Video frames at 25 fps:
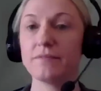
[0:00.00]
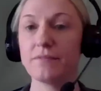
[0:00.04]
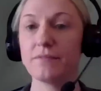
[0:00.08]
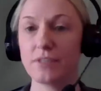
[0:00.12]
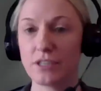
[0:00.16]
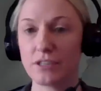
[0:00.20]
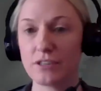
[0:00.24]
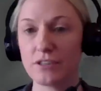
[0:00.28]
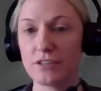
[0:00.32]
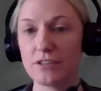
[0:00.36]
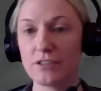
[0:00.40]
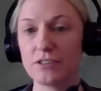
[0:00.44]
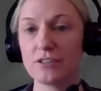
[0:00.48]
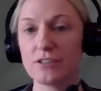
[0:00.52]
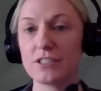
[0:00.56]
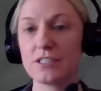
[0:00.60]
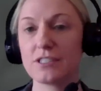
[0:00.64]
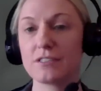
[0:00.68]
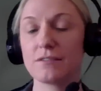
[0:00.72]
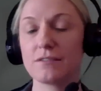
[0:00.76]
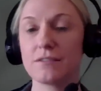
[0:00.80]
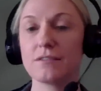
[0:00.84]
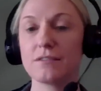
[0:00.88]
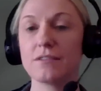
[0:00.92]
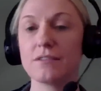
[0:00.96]

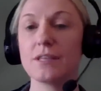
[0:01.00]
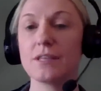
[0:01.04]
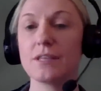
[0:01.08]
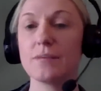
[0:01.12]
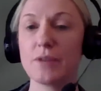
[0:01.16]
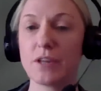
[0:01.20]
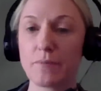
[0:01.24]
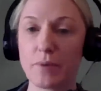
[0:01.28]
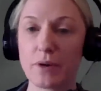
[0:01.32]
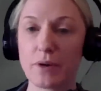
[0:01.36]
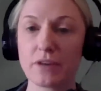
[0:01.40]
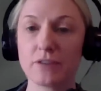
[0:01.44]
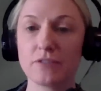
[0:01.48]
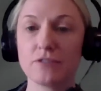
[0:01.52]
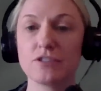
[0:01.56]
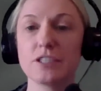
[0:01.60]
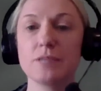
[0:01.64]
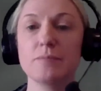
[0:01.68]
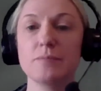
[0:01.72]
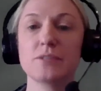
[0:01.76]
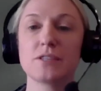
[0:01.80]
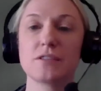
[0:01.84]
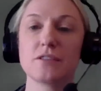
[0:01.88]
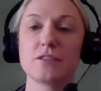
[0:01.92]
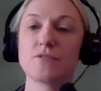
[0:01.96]
There's limited
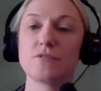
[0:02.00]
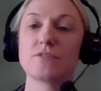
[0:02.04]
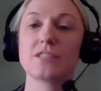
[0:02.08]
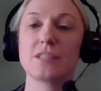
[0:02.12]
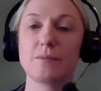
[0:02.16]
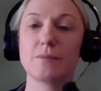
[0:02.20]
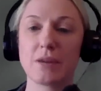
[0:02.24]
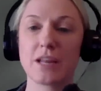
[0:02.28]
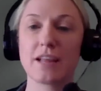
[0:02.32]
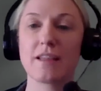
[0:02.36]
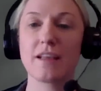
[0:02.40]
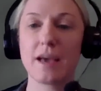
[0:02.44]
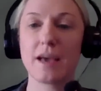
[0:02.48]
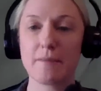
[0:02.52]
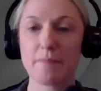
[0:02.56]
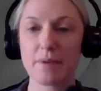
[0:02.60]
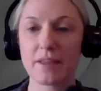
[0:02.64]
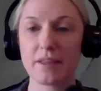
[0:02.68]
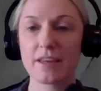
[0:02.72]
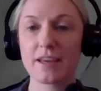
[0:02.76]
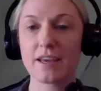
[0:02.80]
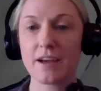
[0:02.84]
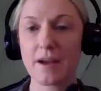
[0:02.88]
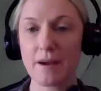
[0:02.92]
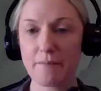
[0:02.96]
partnerships and then there's limited
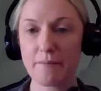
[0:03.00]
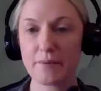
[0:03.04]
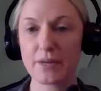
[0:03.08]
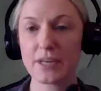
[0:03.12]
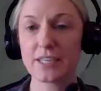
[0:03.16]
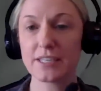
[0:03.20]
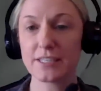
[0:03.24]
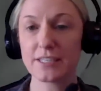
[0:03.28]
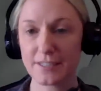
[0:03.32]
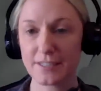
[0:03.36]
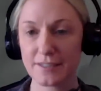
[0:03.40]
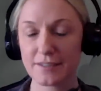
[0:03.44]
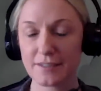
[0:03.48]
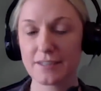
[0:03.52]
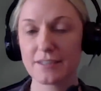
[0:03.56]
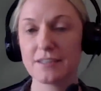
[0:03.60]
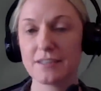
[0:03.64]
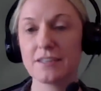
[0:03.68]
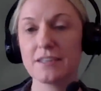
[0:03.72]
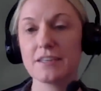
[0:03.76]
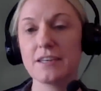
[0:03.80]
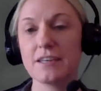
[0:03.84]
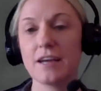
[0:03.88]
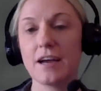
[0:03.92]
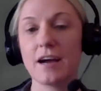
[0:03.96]
liability companies.
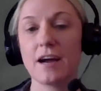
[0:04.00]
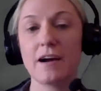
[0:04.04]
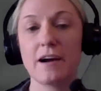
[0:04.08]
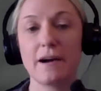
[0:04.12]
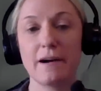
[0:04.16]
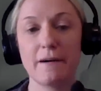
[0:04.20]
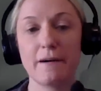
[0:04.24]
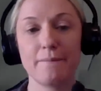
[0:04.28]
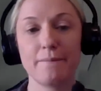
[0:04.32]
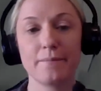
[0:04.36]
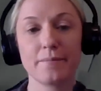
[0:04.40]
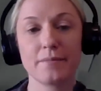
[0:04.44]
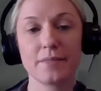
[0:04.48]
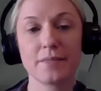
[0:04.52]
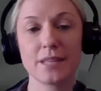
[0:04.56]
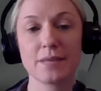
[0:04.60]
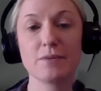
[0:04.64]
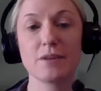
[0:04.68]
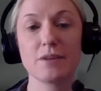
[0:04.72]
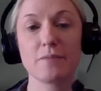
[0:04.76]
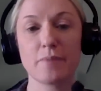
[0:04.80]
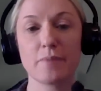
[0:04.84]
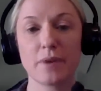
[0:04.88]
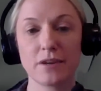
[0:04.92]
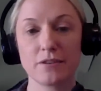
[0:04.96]

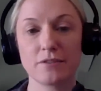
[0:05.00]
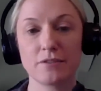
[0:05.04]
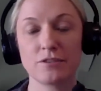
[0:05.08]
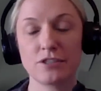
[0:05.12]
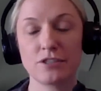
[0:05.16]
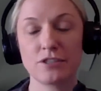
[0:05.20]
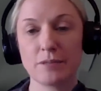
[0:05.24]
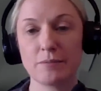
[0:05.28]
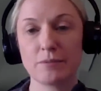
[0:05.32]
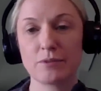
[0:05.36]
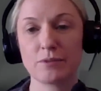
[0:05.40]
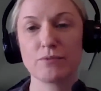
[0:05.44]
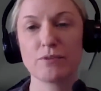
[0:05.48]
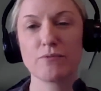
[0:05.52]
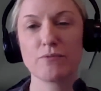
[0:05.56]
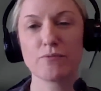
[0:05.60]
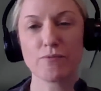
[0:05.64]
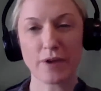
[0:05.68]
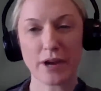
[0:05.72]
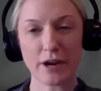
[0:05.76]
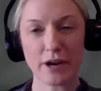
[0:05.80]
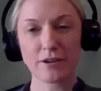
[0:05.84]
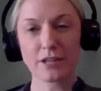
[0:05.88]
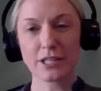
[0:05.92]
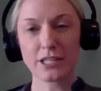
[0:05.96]
Limited partnerships we
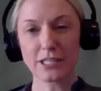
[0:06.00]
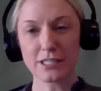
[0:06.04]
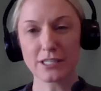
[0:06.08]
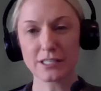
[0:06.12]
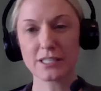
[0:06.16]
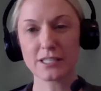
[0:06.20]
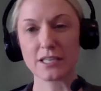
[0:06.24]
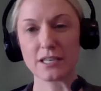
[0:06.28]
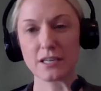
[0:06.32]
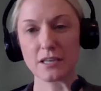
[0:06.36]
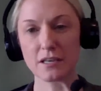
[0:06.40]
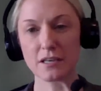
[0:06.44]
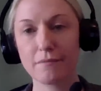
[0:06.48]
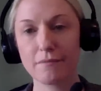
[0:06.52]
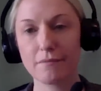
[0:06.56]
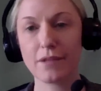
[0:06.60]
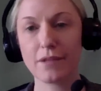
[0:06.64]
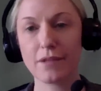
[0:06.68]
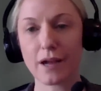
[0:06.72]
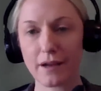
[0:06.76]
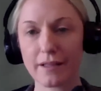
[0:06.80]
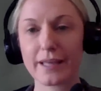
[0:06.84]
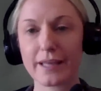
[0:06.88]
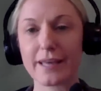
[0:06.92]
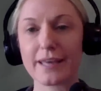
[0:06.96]
rarely see,
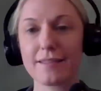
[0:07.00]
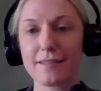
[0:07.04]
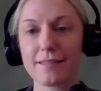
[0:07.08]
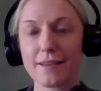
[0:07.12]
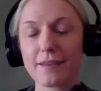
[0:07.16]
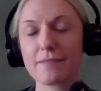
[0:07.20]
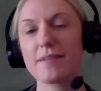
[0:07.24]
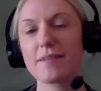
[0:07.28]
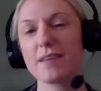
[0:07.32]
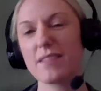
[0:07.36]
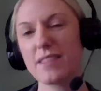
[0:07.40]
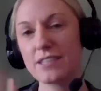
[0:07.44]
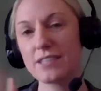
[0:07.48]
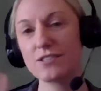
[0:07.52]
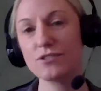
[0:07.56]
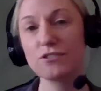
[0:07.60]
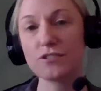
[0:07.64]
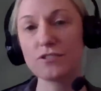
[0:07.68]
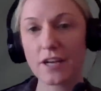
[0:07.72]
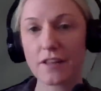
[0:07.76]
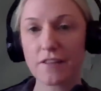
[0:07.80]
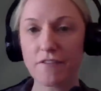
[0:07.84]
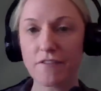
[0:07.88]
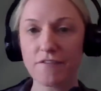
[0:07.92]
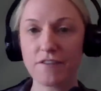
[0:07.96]
luckily. Like that's
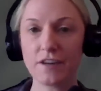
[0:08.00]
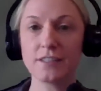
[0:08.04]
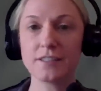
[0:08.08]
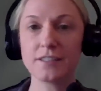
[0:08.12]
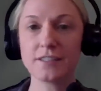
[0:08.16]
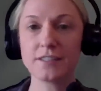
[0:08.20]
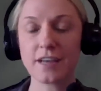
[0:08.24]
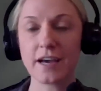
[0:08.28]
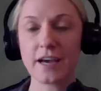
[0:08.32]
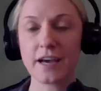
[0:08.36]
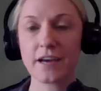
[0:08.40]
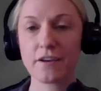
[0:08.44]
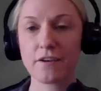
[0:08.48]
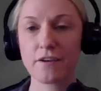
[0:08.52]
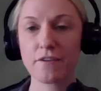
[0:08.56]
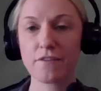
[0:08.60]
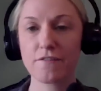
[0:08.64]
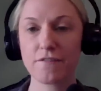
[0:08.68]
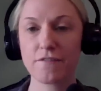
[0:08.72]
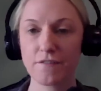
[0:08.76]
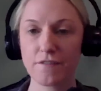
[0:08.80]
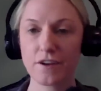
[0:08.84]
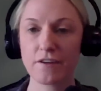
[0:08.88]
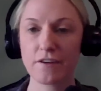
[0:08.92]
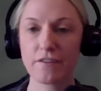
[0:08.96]
usually on the fun side
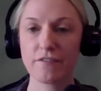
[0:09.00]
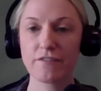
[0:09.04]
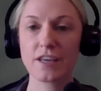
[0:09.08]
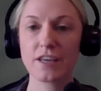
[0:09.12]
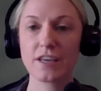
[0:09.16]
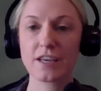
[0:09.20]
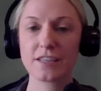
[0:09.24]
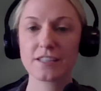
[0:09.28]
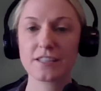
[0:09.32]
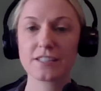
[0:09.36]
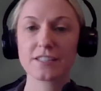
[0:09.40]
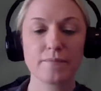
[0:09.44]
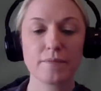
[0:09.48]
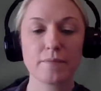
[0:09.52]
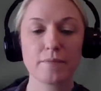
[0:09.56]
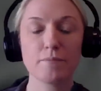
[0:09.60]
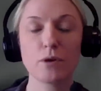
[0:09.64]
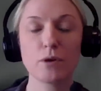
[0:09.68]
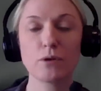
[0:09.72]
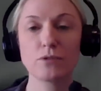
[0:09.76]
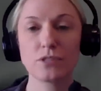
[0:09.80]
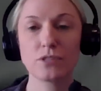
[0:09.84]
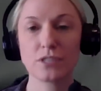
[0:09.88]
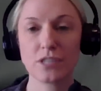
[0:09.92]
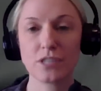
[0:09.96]
of things.
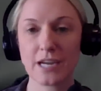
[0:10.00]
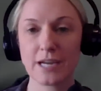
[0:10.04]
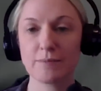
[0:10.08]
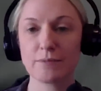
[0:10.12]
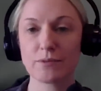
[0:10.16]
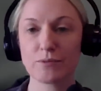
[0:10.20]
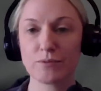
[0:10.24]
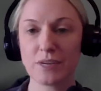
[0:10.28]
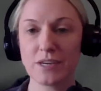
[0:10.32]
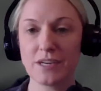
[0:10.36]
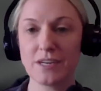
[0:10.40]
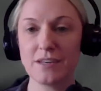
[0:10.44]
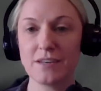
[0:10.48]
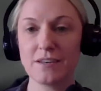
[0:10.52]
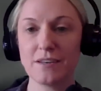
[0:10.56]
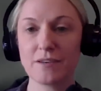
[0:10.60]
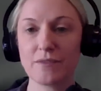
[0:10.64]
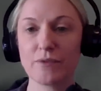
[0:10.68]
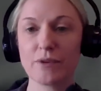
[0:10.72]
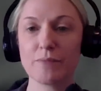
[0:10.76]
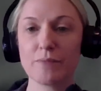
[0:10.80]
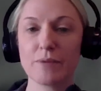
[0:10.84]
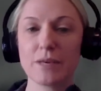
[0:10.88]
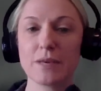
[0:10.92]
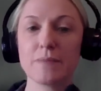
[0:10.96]
Most times when
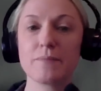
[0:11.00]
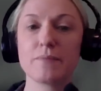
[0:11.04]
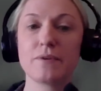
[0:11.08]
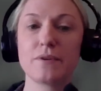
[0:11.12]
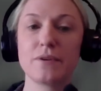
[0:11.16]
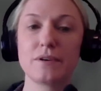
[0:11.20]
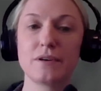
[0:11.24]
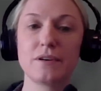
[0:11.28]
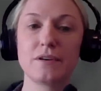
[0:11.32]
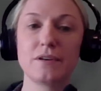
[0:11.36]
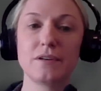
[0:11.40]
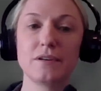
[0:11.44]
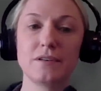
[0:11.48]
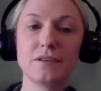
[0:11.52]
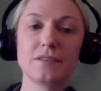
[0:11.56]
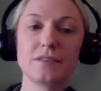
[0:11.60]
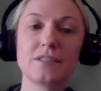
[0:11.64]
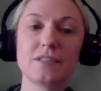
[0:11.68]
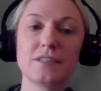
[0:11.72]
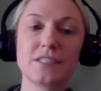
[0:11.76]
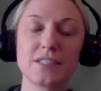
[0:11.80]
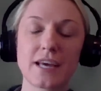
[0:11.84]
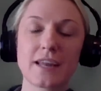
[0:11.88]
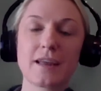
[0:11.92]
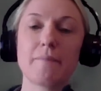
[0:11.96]
people
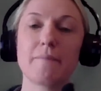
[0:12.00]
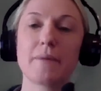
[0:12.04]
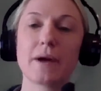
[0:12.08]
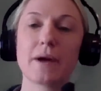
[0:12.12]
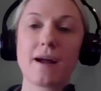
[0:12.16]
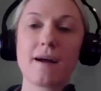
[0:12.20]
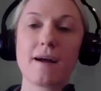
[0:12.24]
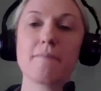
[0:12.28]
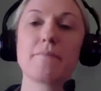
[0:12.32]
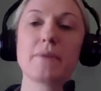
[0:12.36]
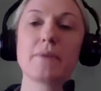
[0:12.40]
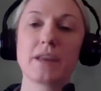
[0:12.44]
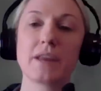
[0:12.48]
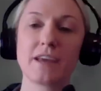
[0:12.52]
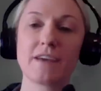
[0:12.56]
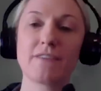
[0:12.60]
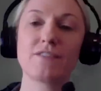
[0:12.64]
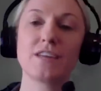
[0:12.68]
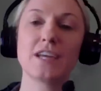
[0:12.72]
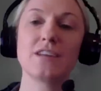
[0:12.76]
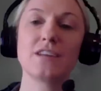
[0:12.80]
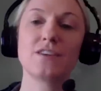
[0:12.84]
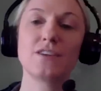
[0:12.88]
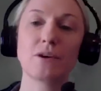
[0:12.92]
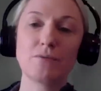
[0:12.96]
set up a company,
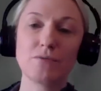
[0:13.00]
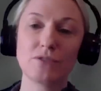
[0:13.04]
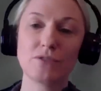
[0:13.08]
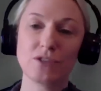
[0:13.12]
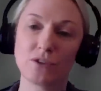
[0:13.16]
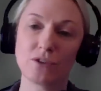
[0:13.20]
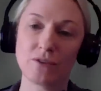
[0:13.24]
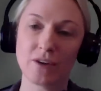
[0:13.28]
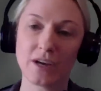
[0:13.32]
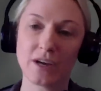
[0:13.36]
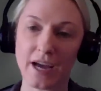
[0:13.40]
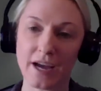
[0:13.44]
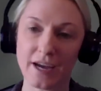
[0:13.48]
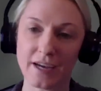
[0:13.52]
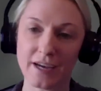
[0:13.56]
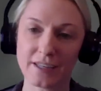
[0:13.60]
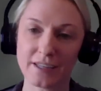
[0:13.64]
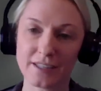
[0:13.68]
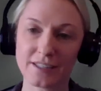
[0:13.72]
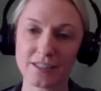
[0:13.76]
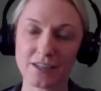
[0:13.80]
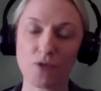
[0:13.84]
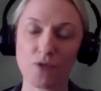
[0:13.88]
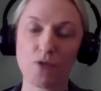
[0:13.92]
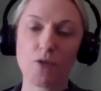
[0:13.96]
if they don't do it
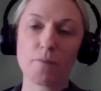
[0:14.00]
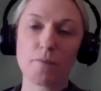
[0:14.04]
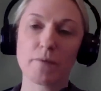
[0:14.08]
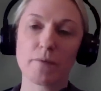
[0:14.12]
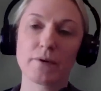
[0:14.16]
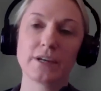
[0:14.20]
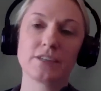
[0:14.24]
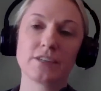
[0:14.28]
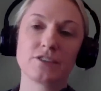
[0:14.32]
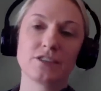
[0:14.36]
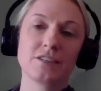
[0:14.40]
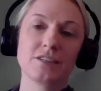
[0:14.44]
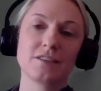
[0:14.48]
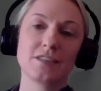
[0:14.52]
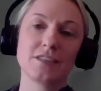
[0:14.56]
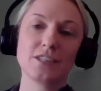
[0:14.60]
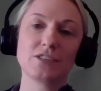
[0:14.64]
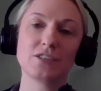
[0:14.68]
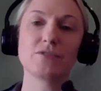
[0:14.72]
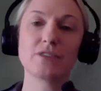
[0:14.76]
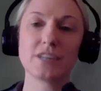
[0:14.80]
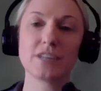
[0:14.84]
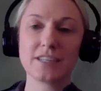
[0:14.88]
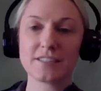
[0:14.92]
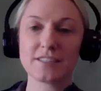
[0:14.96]
as a corporation, they
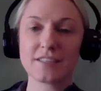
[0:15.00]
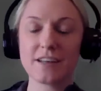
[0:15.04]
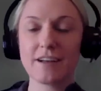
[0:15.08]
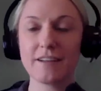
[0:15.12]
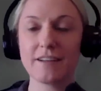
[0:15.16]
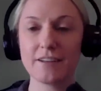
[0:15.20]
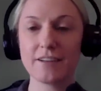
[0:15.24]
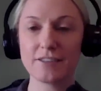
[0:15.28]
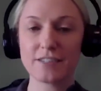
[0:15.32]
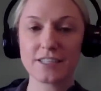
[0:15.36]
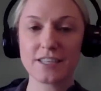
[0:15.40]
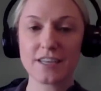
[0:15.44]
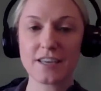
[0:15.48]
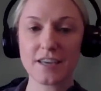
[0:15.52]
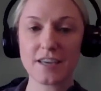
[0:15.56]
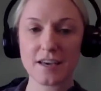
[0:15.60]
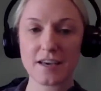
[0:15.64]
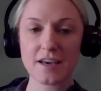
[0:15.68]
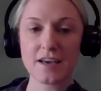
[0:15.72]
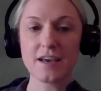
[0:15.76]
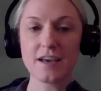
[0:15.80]
do it as an LLC.